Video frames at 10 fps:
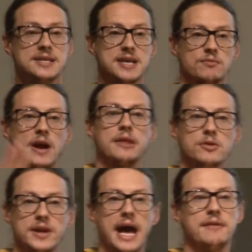is that
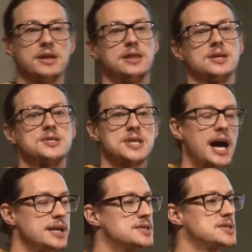rather than having things
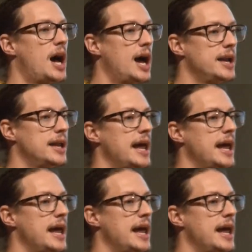side to side